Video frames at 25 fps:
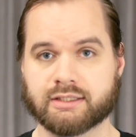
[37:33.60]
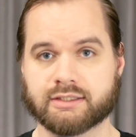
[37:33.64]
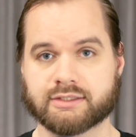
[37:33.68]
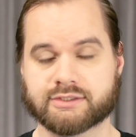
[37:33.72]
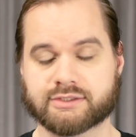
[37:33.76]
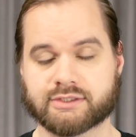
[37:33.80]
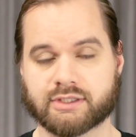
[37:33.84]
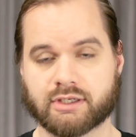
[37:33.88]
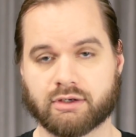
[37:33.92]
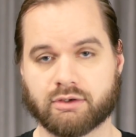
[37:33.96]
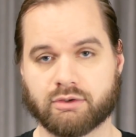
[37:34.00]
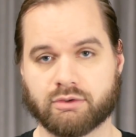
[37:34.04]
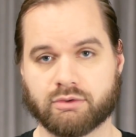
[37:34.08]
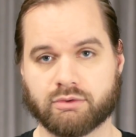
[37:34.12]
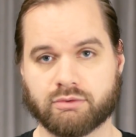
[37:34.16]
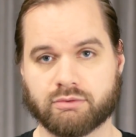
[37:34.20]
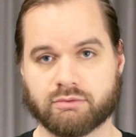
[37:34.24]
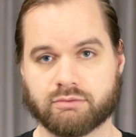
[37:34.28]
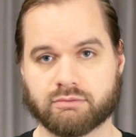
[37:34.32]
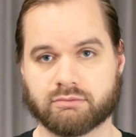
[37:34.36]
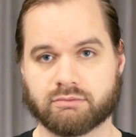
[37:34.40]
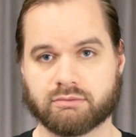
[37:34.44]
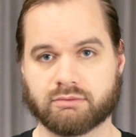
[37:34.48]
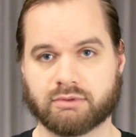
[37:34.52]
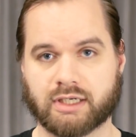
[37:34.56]

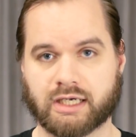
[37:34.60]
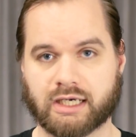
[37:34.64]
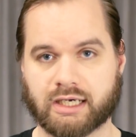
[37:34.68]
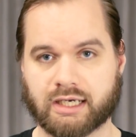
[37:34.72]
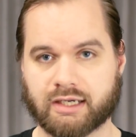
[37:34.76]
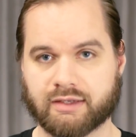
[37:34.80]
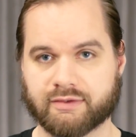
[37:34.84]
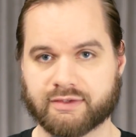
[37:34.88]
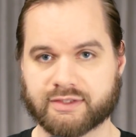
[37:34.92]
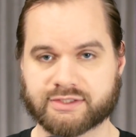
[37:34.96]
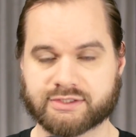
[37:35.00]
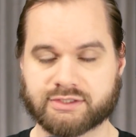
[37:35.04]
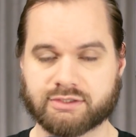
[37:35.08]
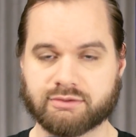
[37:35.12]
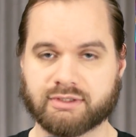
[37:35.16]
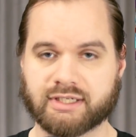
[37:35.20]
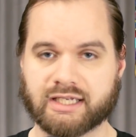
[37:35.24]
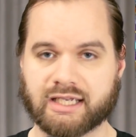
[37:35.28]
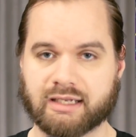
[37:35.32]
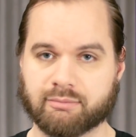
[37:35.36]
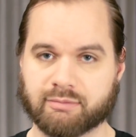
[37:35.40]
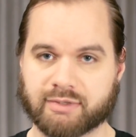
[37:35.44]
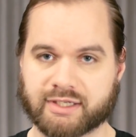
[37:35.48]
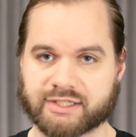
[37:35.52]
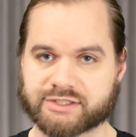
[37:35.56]
So this new
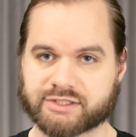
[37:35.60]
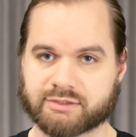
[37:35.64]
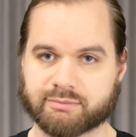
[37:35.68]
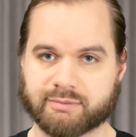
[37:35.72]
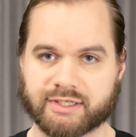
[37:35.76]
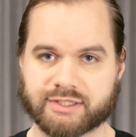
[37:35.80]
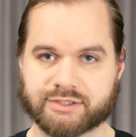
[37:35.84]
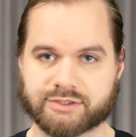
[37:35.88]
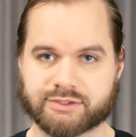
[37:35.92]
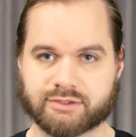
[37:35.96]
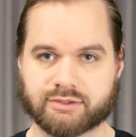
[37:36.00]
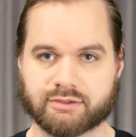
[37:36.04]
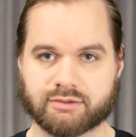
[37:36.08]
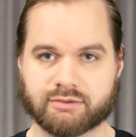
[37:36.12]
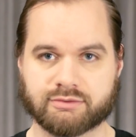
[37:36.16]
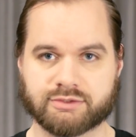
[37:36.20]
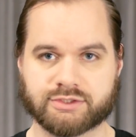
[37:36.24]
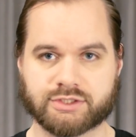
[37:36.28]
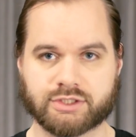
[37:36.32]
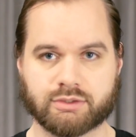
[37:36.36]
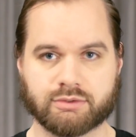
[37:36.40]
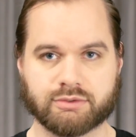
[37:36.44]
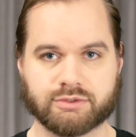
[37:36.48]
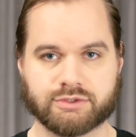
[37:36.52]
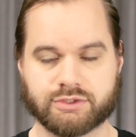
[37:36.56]
game, Blaster Master
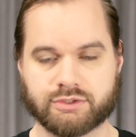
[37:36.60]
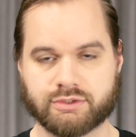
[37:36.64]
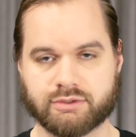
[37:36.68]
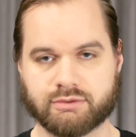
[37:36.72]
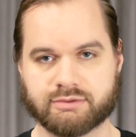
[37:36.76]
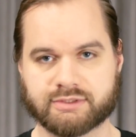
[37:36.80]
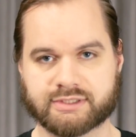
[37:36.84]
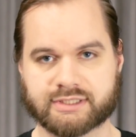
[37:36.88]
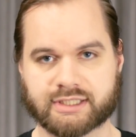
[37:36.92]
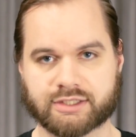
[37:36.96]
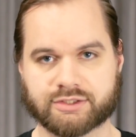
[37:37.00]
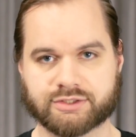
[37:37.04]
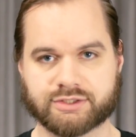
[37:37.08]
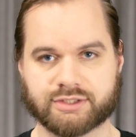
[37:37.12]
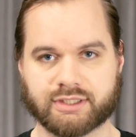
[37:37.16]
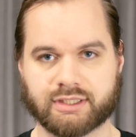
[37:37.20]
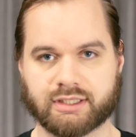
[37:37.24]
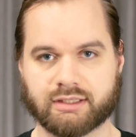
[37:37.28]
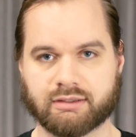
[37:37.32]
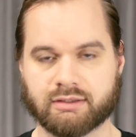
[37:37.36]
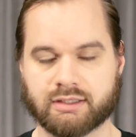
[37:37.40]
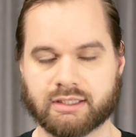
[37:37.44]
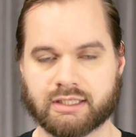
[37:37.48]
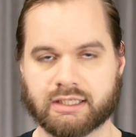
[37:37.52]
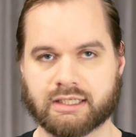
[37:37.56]
02, is
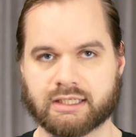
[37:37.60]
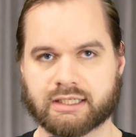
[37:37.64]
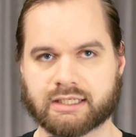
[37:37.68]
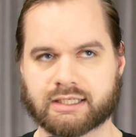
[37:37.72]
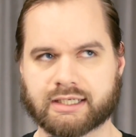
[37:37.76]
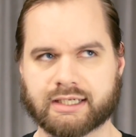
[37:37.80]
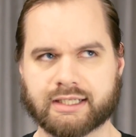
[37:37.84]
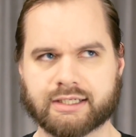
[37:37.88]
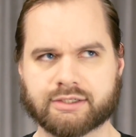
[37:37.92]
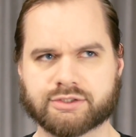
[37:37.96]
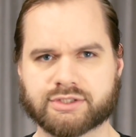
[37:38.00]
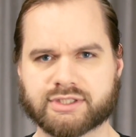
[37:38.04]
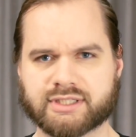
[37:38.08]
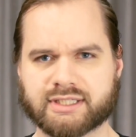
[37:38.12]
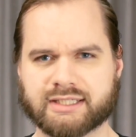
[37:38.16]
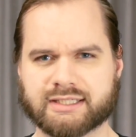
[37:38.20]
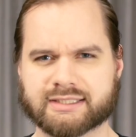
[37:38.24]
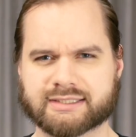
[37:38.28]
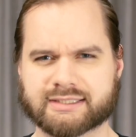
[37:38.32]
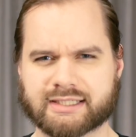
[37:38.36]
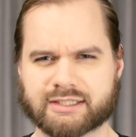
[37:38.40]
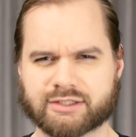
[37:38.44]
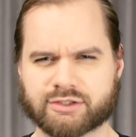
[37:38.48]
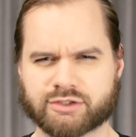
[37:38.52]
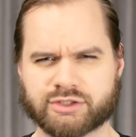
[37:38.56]
actually kind of interesting.
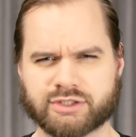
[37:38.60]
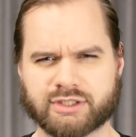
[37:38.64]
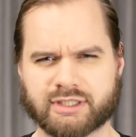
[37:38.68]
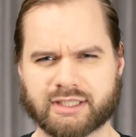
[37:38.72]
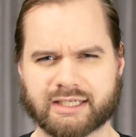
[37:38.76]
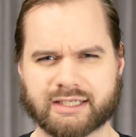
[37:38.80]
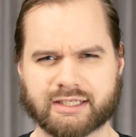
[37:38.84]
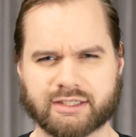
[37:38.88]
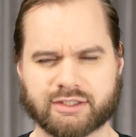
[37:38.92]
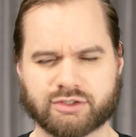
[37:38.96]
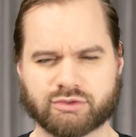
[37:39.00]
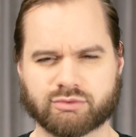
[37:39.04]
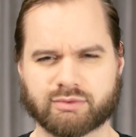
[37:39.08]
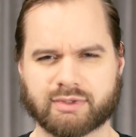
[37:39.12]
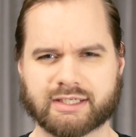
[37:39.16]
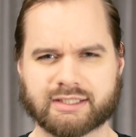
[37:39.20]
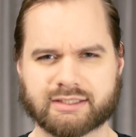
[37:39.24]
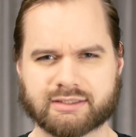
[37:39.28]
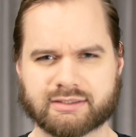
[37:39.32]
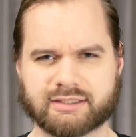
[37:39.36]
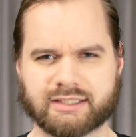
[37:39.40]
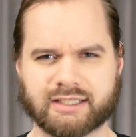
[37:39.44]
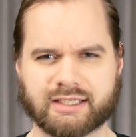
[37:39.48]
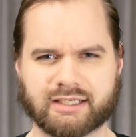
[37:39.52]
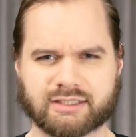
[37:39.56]
It's actually like a
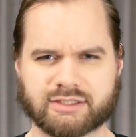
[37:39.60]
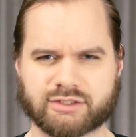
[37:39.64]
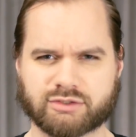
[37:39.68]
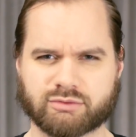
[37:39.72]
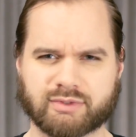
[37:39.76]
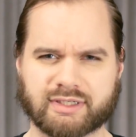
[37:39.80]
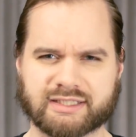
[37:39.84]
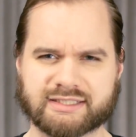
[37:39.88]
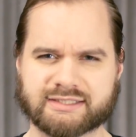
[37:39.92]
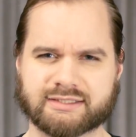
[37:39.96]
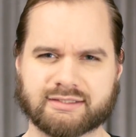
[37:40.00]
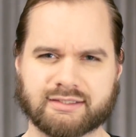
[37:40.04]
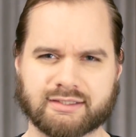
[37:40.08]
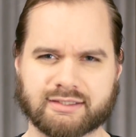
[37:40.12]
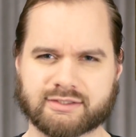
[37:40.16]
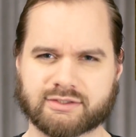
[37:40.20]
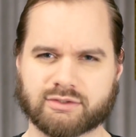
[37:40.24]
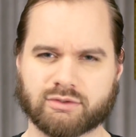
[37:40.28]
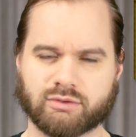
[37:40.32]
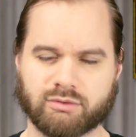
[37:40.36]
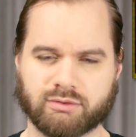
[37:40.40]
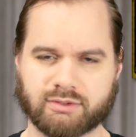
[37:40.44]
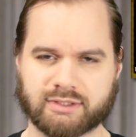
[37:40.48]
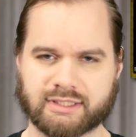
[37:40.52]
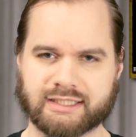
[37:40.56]
direct... They got the rights to this
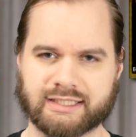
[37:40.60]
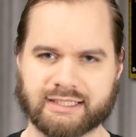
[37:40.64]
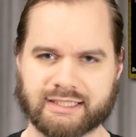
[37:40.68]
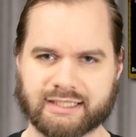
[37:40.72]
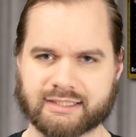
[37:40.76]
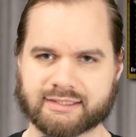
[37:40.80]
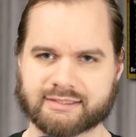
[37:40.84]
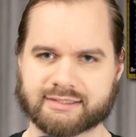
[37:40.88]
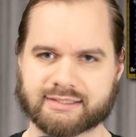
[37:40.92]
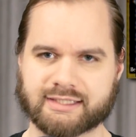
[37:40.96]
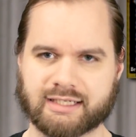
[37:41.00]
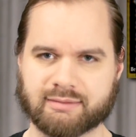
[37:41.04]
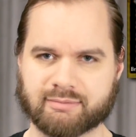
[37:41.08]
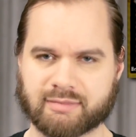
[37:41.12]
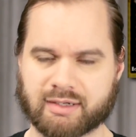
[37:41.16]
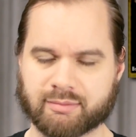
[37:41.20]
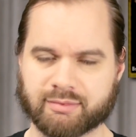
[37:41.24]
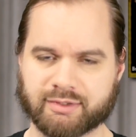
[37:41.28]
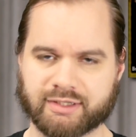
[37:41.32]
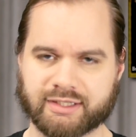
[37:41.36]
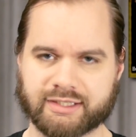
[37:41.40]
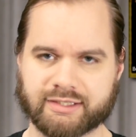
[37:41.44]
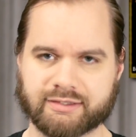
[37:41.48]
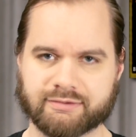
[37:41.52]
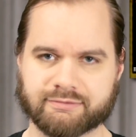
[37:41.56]
old NES game, I
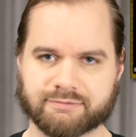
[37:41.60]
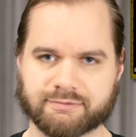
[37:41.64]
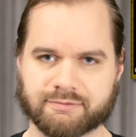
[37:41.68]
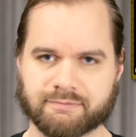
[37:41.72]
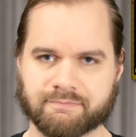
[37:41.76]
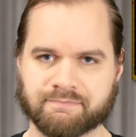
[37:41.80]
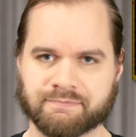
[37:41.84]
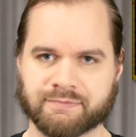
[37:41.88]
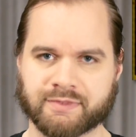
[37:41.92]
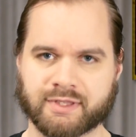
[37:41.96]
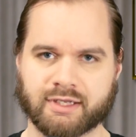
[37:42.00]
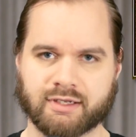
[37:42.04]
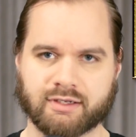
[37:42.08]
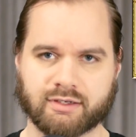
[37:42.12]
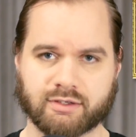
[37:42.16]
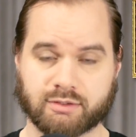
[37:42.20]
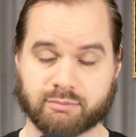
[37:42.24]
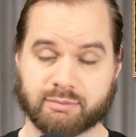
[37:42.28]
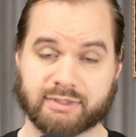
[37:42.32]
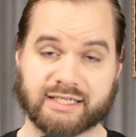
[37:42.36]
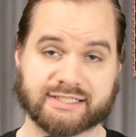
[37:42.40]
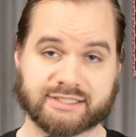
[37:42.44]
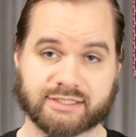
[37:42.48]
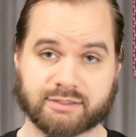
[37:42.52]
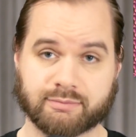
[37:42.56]
believe, called
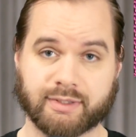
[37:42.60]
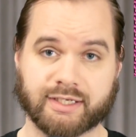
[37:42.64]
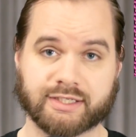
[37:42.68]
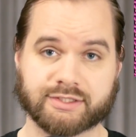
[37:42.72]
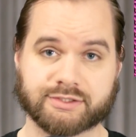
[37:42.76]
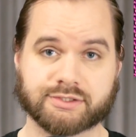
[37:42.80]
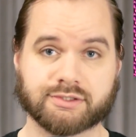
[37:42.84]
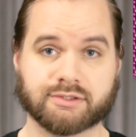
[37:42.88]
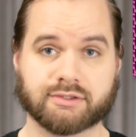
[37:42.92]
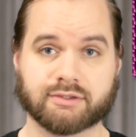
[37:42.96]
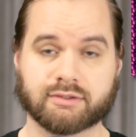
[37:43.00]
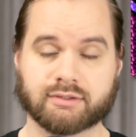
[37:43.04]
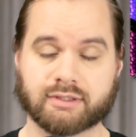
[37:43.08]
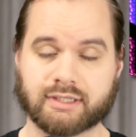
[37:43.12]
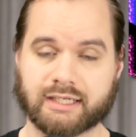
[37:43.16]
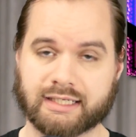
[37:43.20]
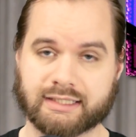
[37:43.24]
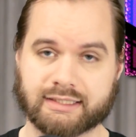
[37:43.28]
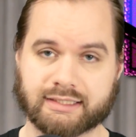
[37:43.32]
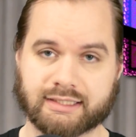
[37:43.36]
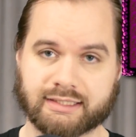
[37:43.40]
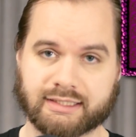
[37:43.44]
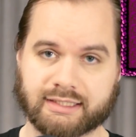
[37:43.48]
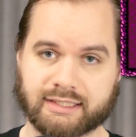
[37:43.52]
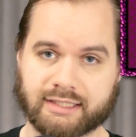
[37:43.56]
Blaster Master,
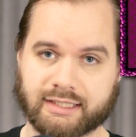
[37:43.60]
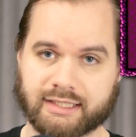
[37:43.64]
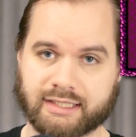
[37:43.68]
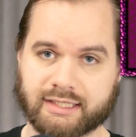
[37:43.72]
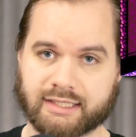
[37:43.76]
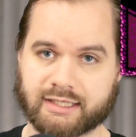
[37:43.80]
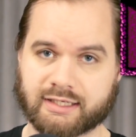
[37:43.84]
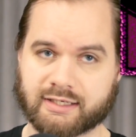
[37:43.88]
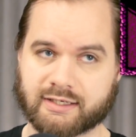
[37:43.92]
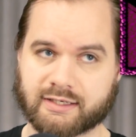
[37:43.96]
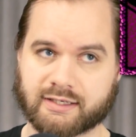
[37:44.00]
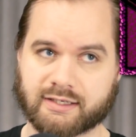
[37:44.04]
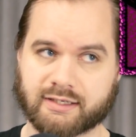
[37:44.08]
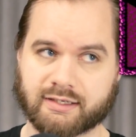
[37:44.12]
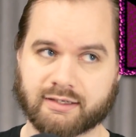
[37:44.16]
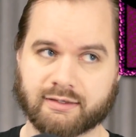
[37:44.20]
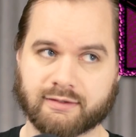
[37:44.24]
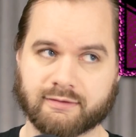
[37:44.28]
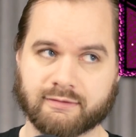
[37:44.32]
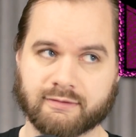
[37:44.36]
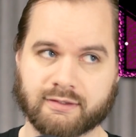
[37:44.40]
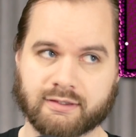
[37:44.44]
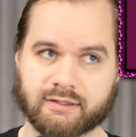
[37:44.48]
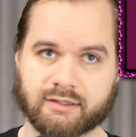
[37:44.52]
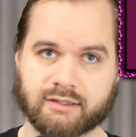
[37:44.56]
and then